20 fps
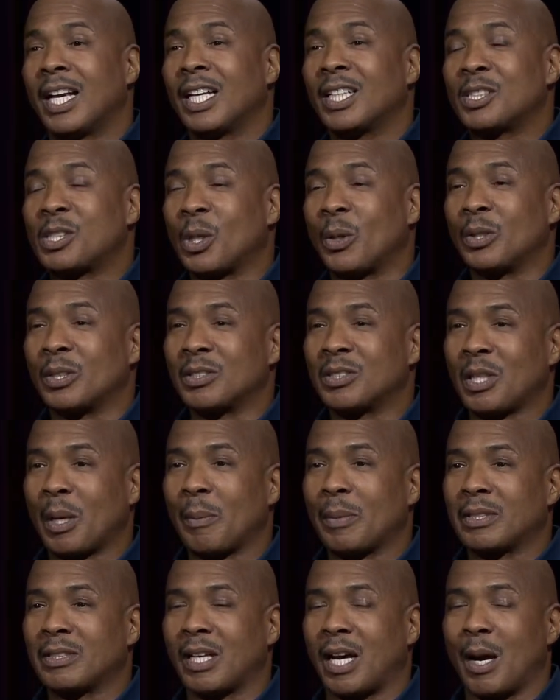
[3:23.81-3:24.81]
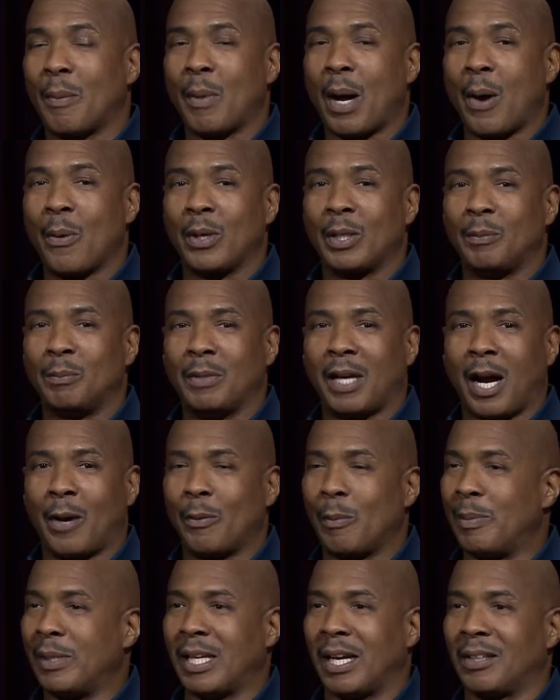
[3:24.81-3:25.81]
So in the summertime, I would I
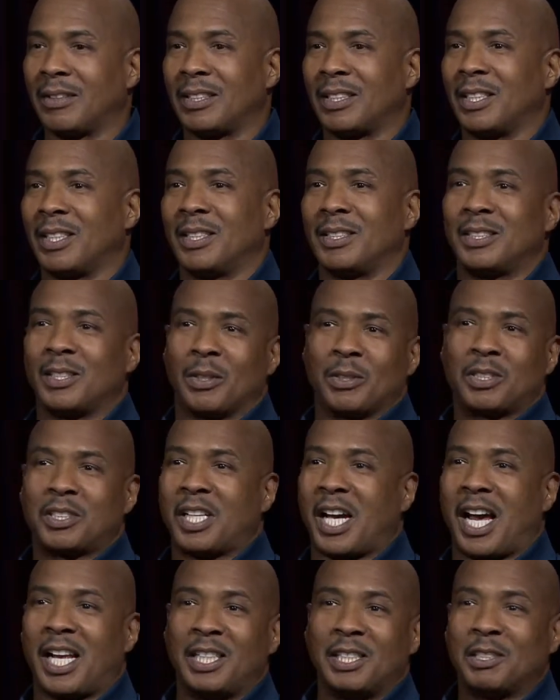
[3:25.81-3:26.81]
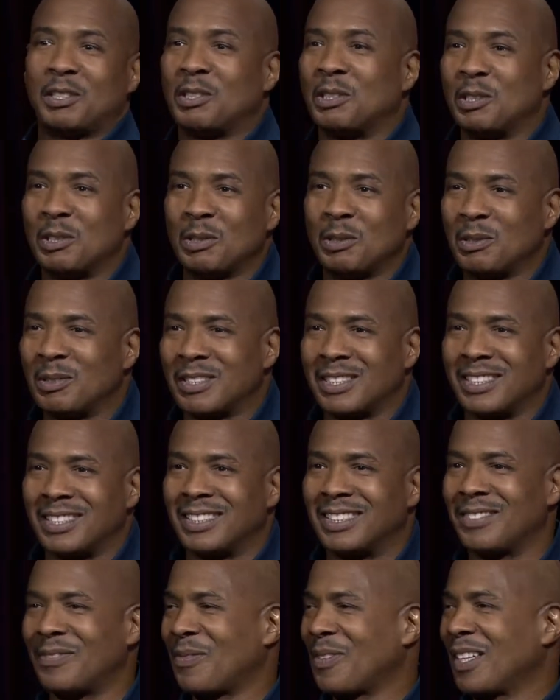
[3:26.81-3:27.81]
would be out there you know shining shoes
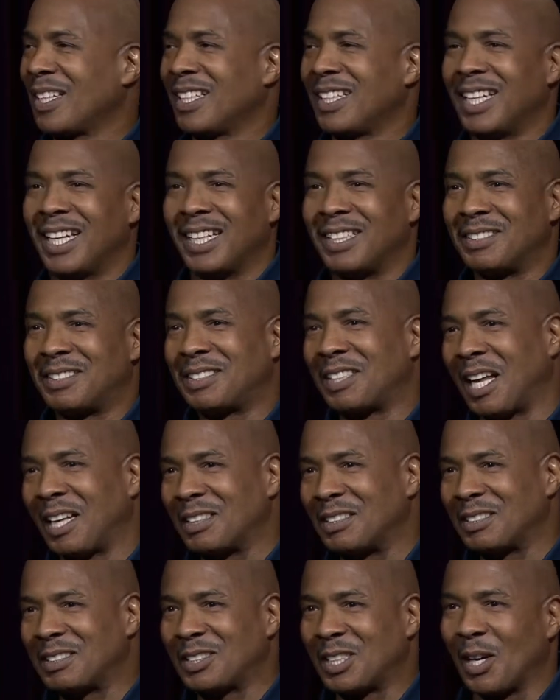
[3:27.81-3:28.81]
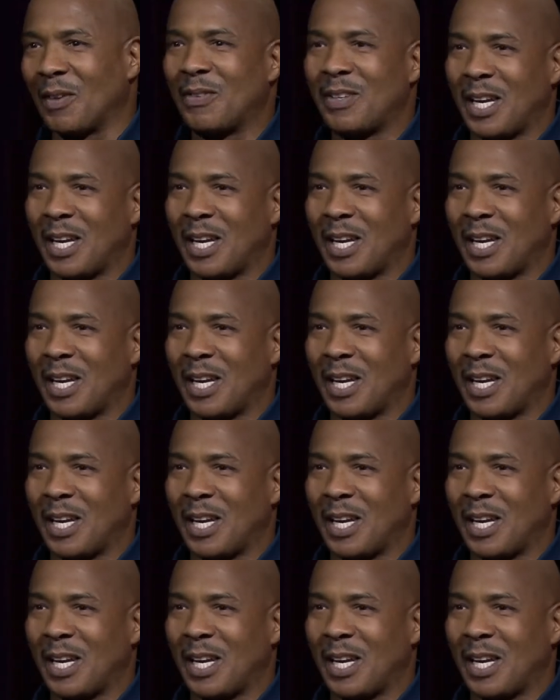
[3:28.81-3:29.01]
and and selling stuff.